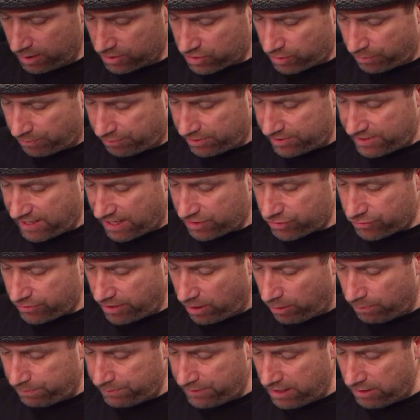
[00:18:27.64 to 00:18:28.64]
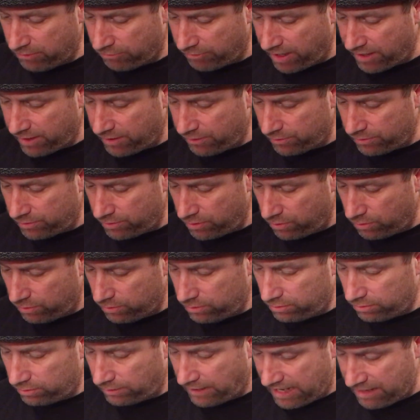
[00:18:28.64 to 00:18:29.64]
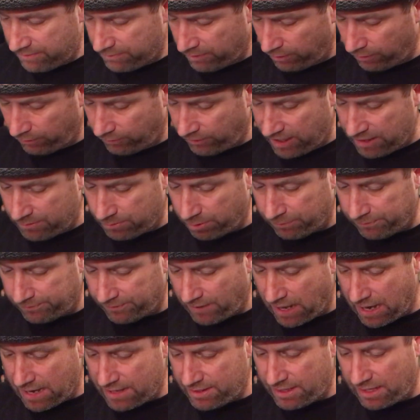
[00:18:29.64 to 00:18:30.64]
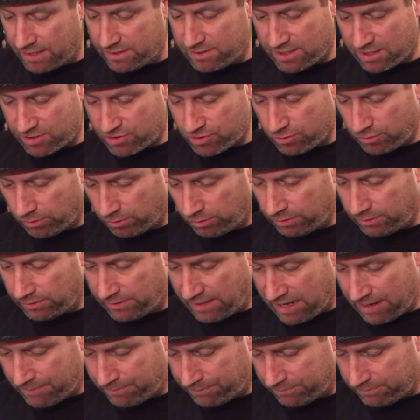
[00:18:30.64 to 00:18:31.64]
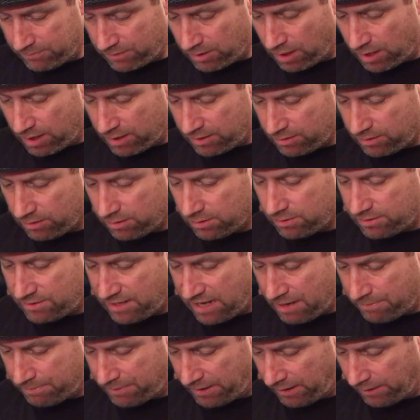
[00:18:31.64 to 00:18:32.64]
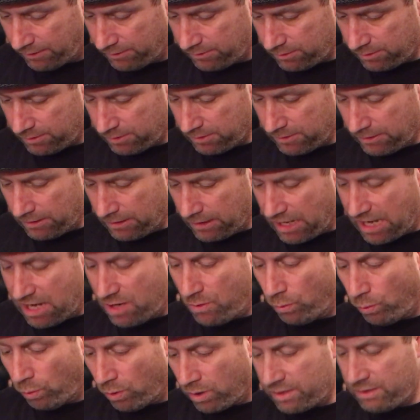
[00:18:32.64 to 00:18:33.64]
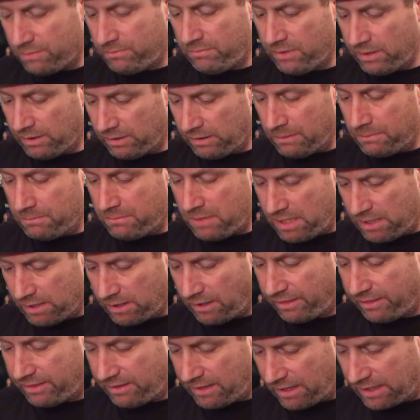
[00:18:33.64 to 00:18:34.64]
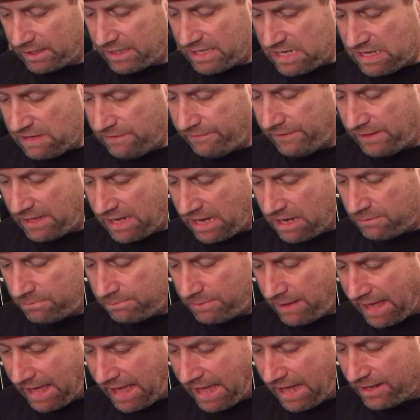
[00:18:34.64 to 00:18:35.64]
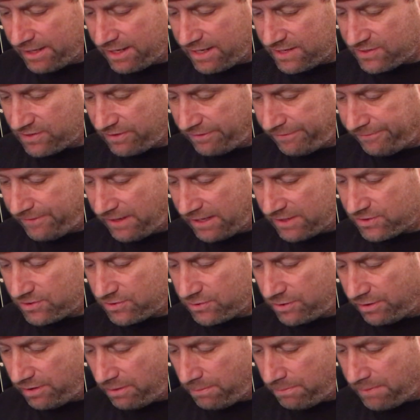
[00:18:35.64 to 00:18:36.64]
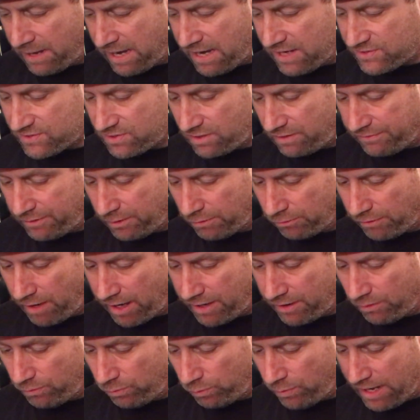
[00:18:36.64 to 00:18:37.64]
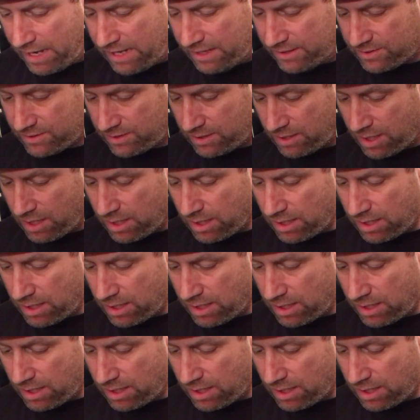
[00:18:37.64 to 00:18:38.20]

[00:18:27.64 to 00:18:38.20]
To protect your LP record labels and provide additional damping, a 1 millimeter thick EVA pad is affixed to the base of the record weight.